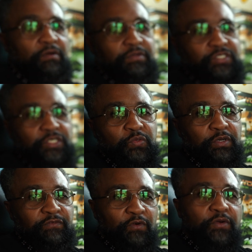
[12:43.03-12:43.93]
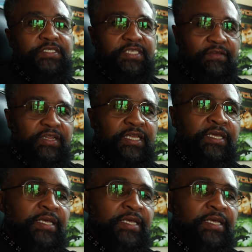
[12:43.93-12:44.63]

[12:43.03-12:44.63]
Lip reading: which is the 24 to 70